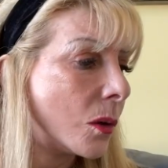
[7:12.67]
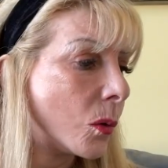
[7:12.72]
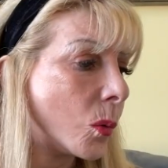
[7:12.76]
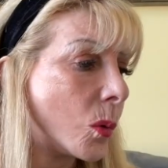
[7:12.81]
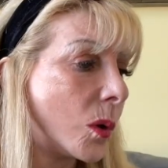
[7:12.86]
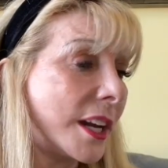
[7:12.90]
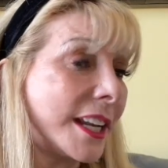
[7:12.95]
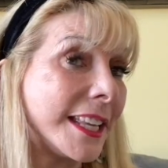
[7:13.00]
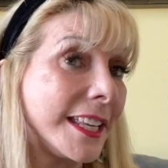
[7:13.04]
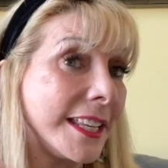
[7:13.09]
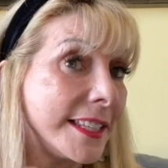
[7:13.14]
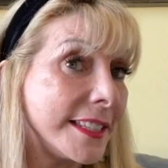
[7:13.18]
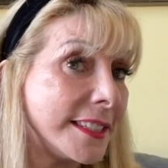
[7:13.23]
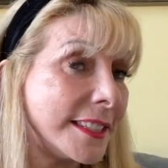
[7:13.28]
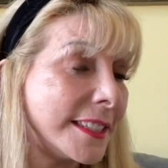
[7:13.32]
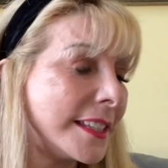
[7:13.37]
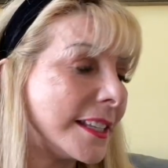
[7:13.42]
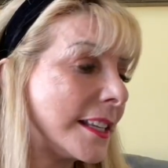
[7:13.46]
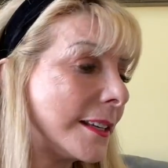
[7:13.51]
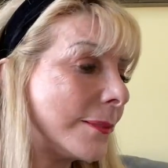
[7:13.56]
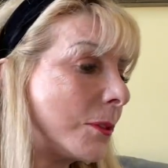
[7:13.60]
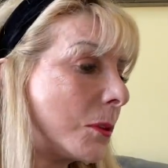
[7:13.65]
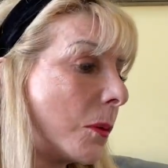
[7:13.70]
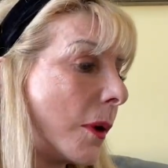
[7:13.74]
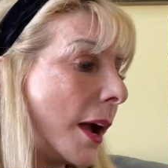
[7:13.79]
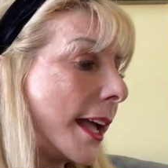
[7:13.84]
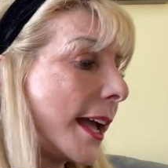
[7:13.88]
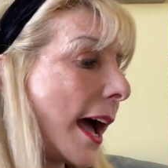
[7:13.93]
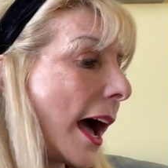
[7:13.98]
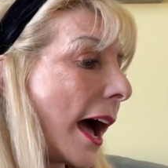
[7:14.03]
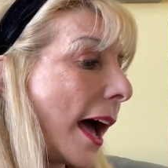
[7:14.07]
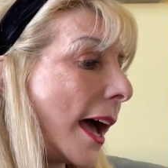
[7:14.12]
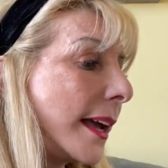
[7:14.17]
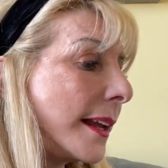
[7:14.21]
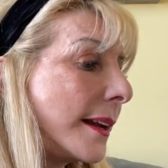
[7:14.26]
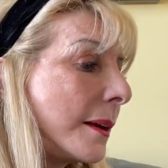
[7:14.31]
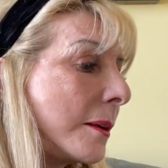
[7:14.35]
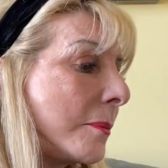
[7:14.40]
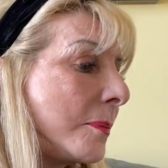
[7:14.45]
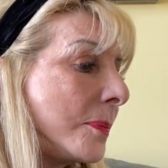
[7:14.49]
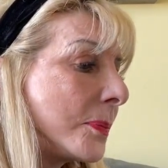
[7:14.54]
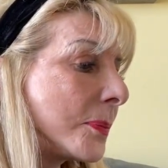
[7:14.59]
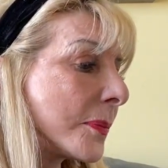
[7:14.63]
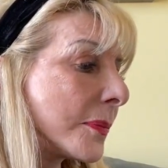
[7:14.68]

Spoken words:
What is the giveaway item?